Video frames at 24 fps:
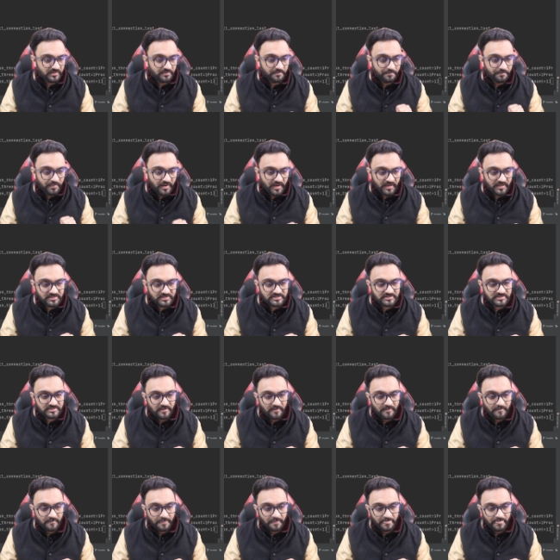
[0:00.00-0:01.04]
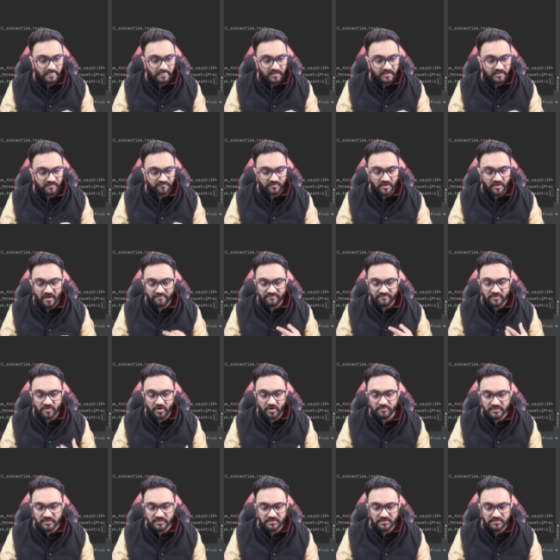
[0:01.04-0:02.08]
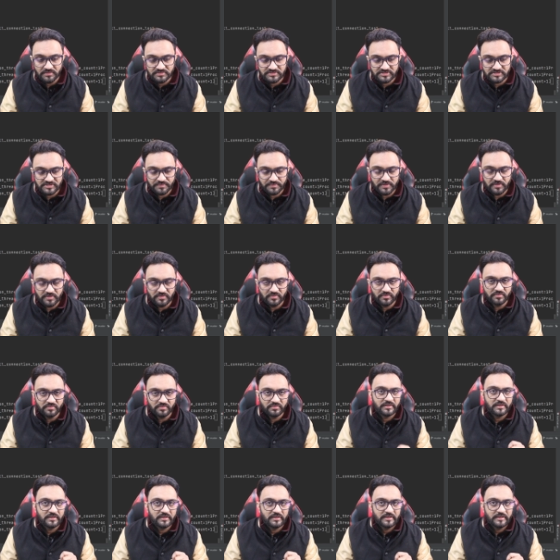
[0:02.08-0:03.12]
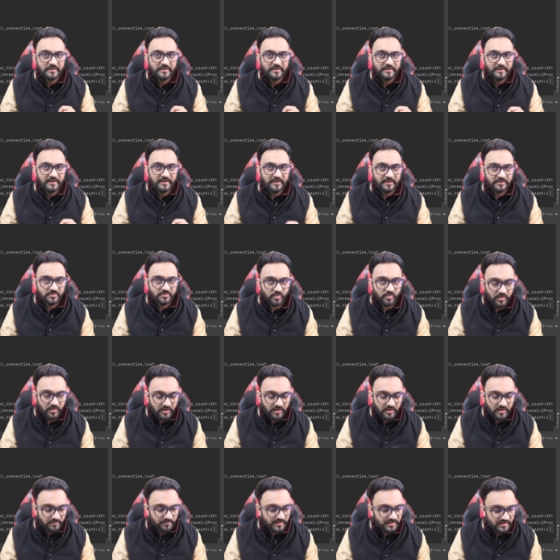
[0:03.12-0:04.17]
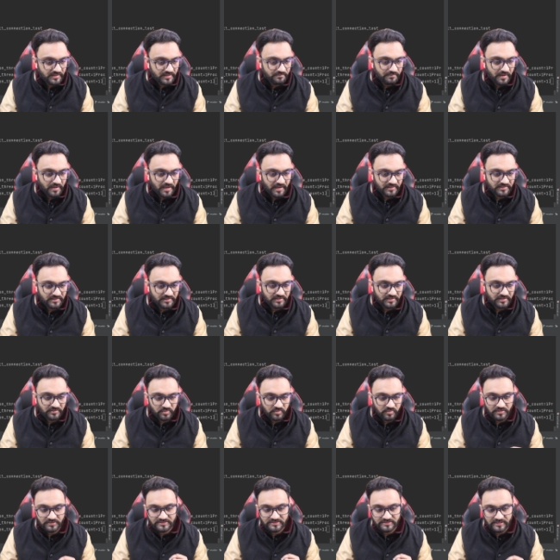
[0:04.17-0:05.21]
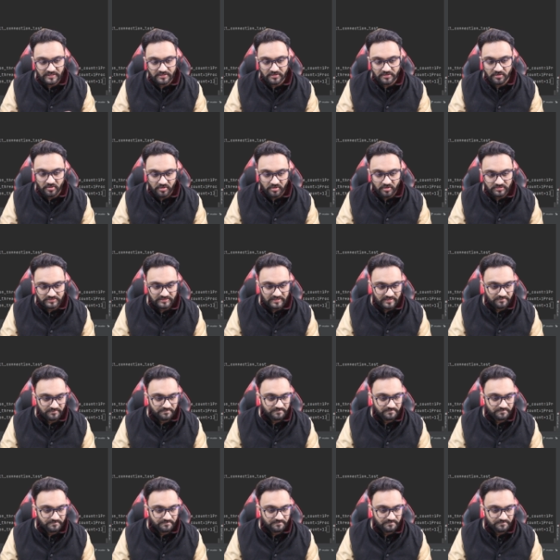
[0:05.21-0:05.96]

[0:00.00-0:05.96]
But if you have a normal CPU, it will be bad. It will take a long time.